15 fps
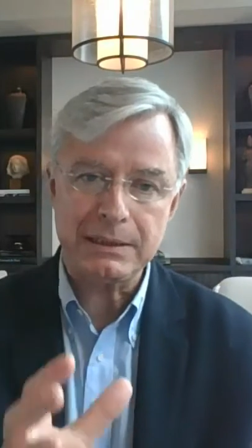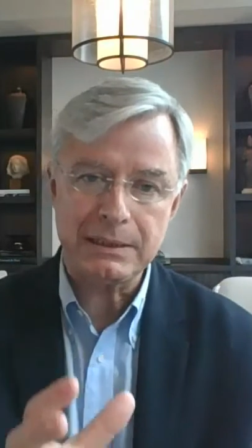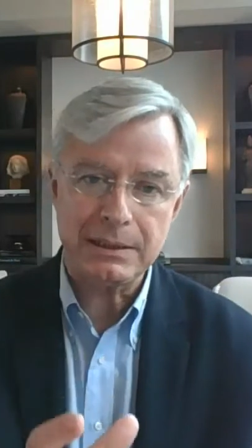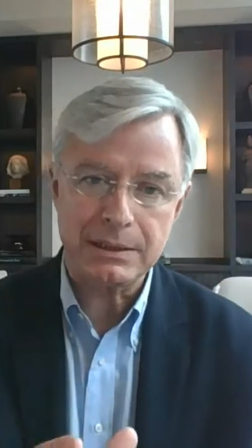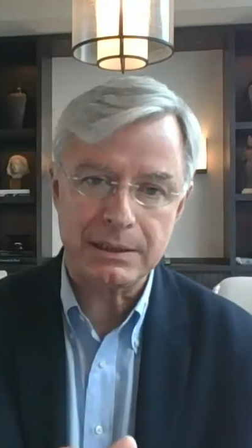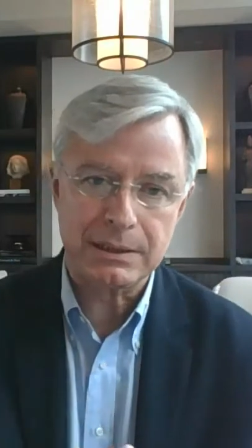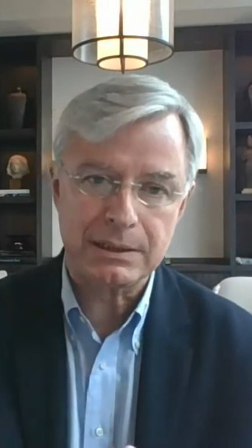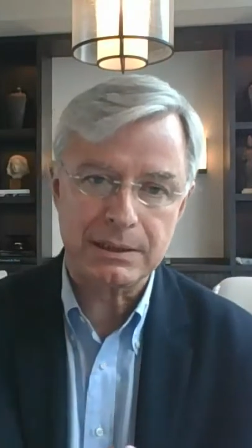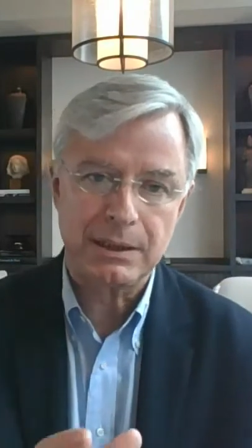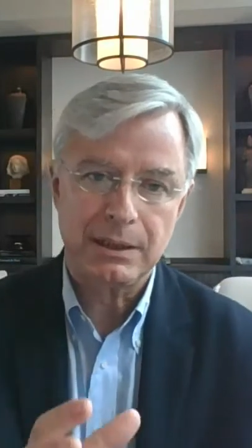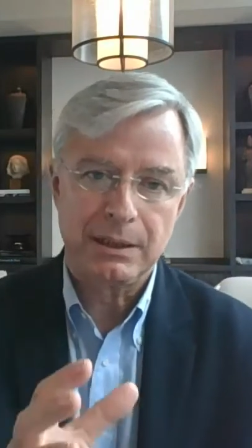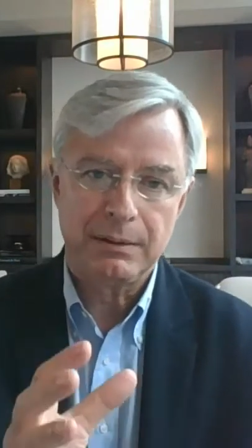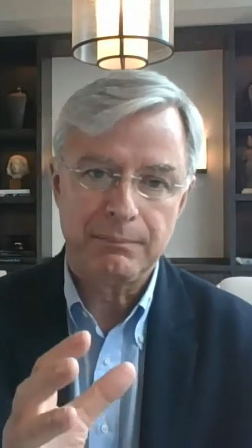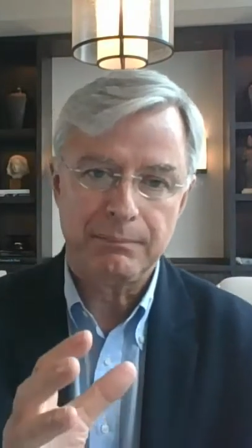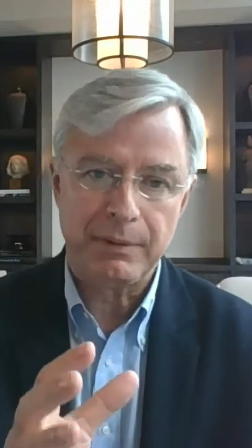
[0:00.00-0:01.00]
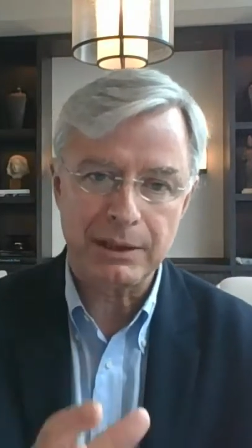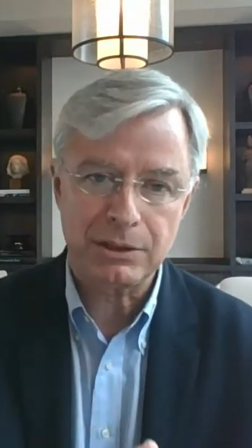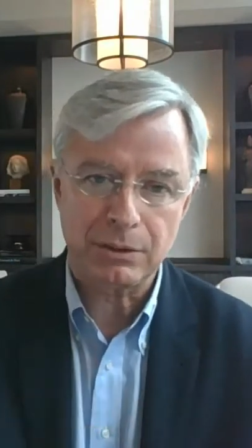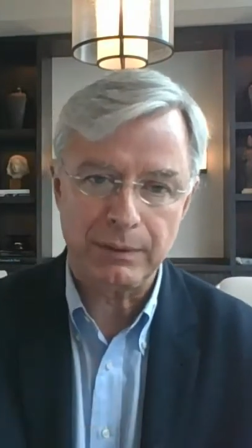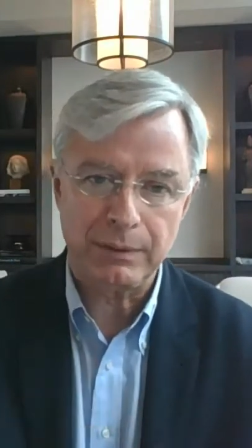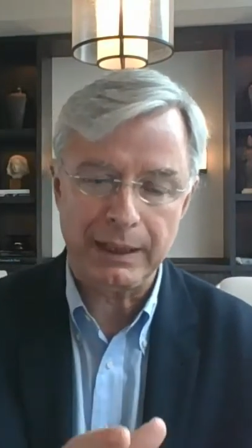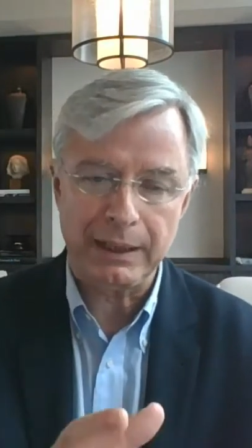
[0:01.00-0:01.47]
of business
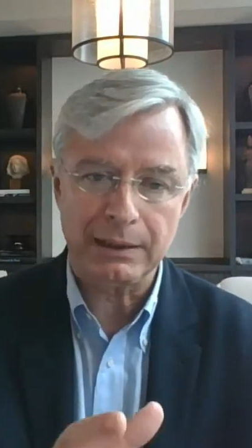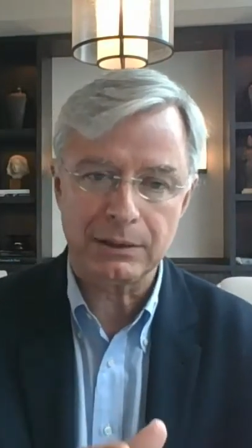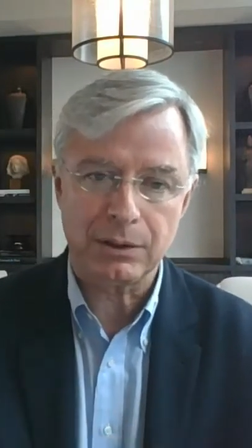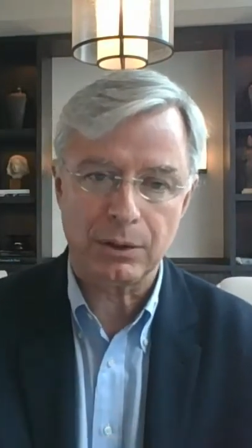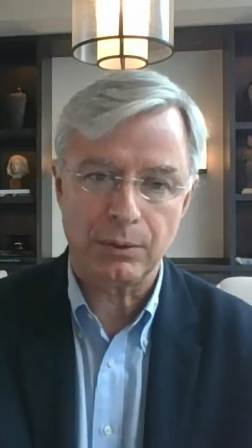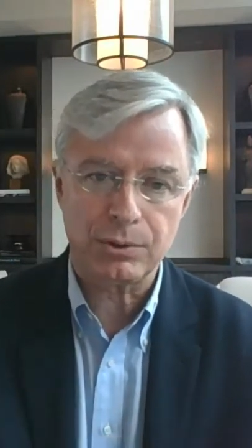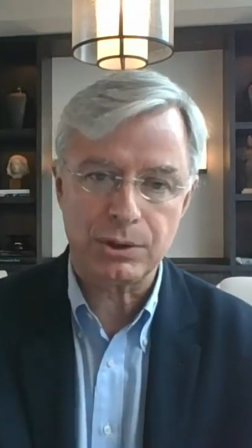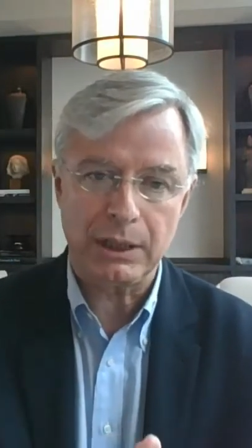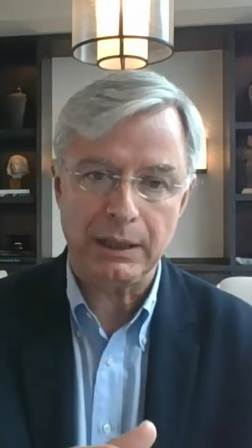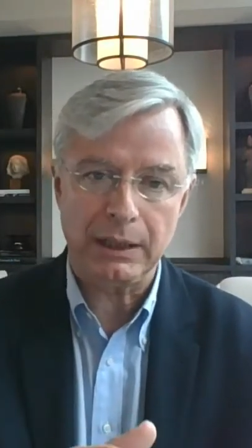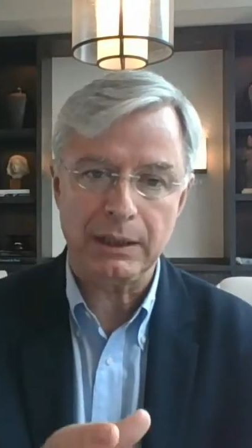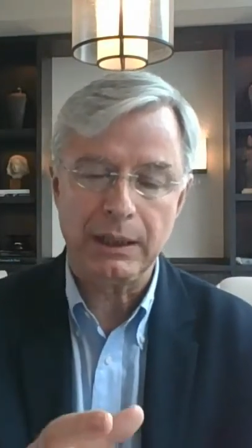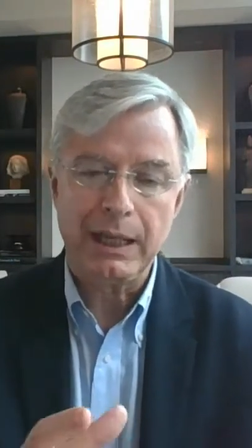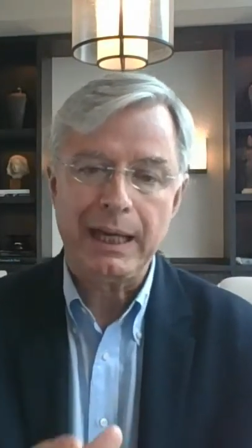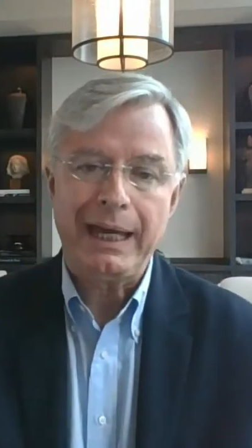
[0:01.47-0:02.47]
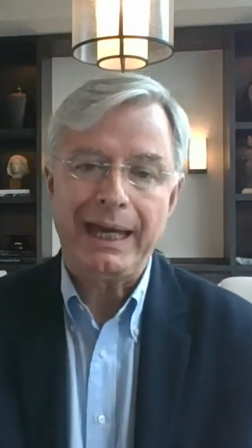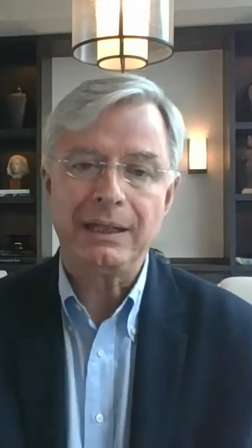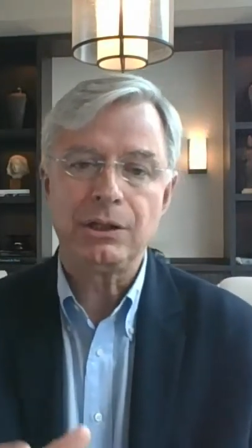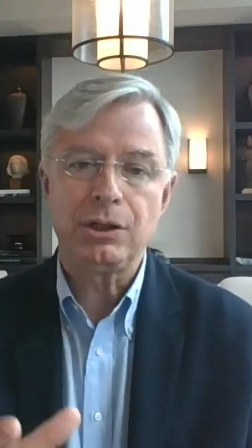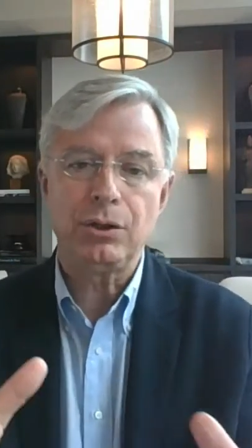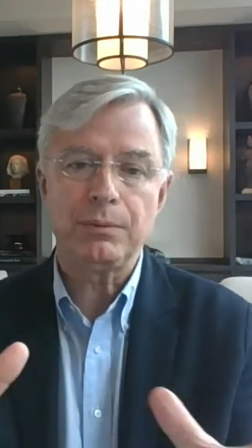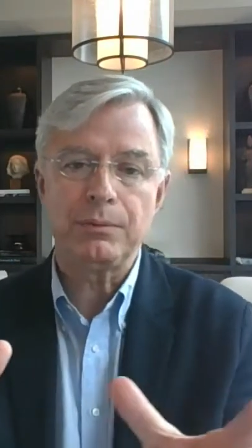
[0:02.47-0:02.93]
mentoring and
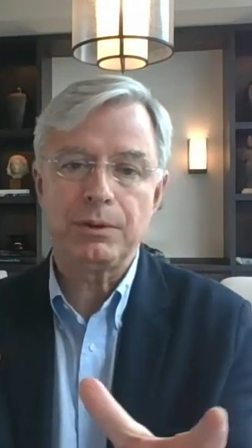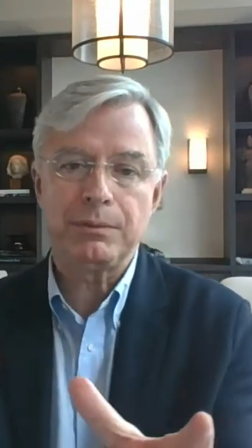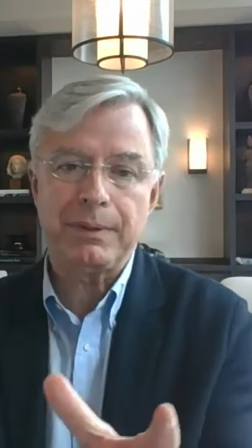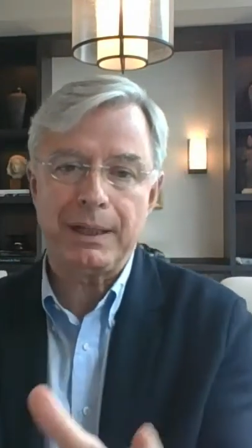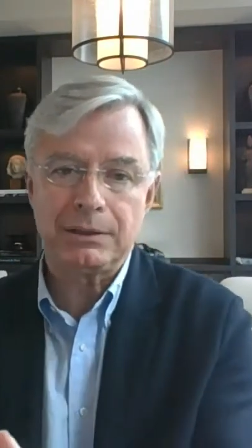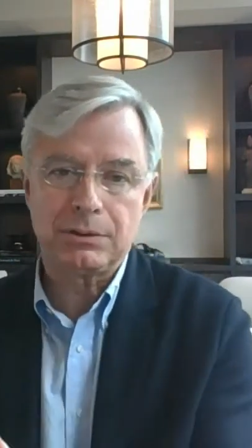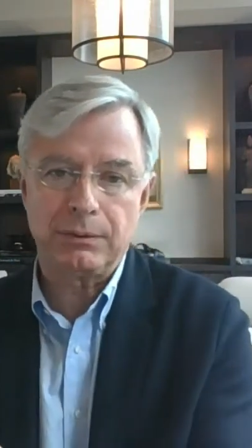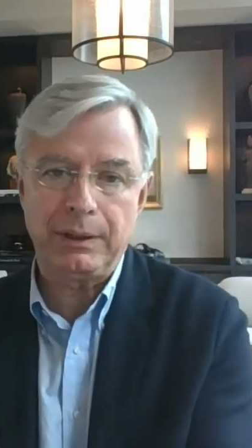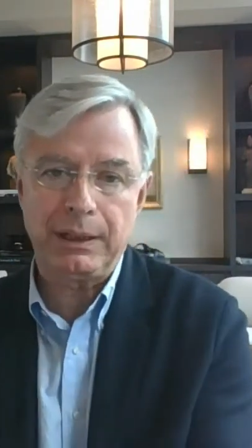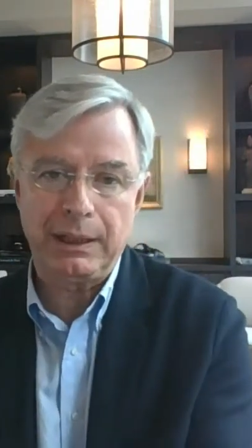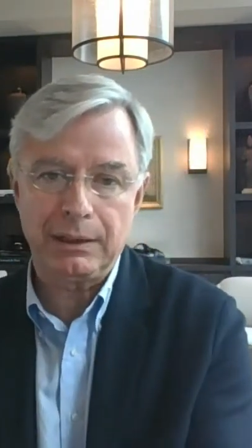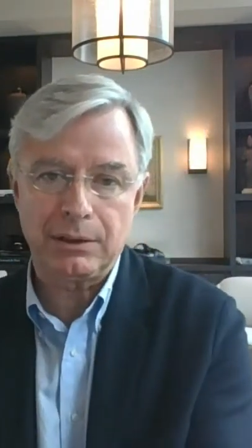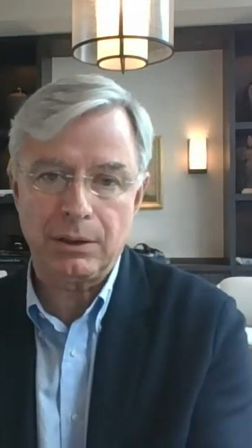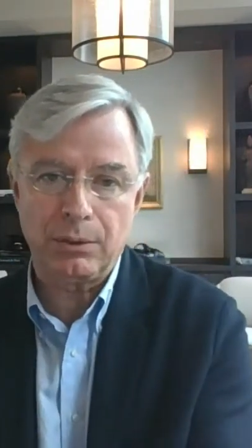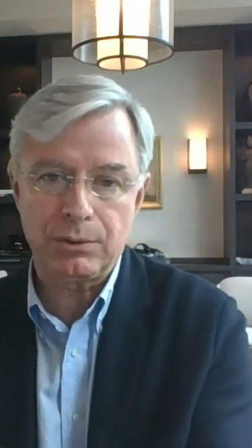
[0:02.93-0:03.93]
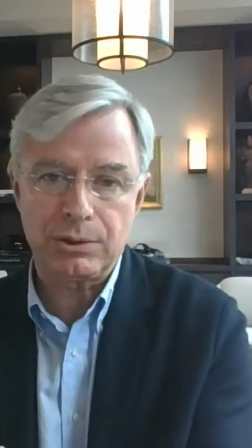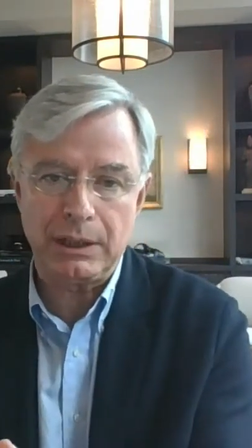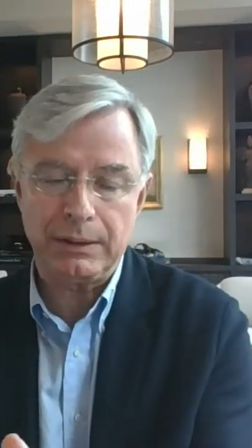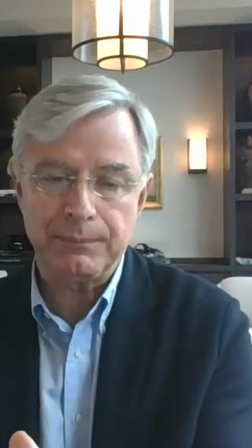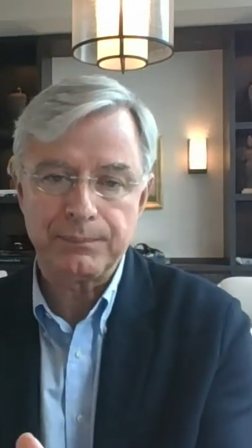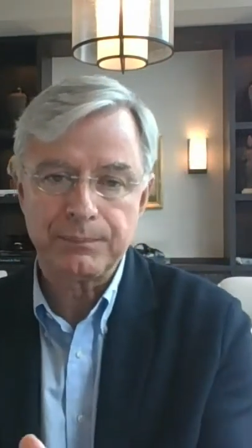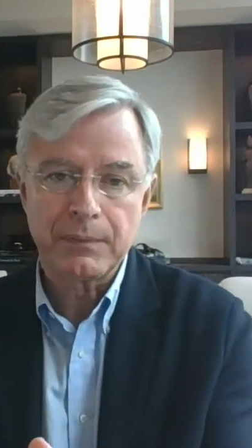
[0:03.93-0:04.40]
coaching and human mentoring
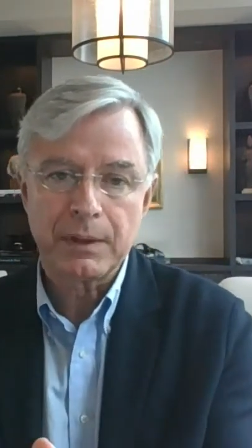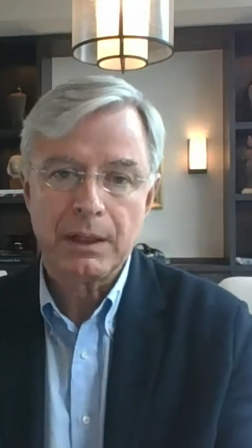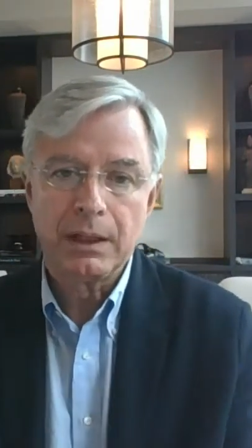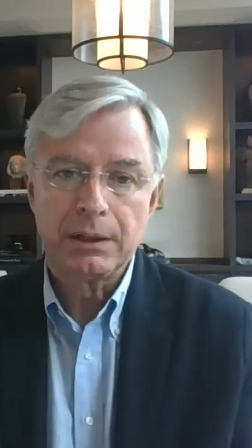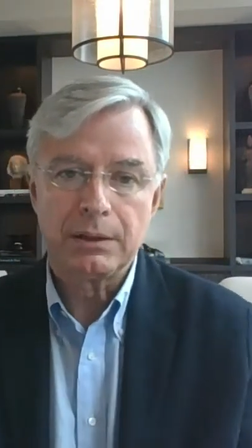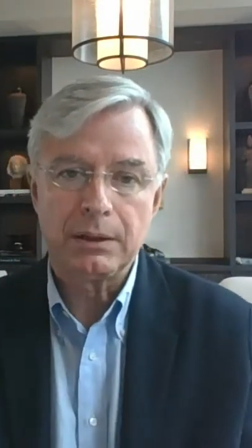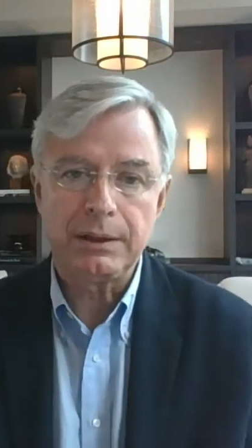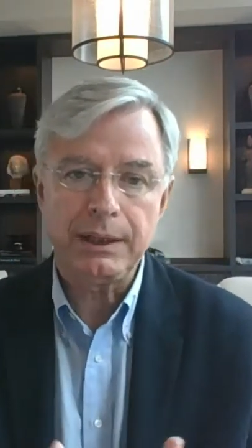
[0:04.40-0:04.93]
and coaching.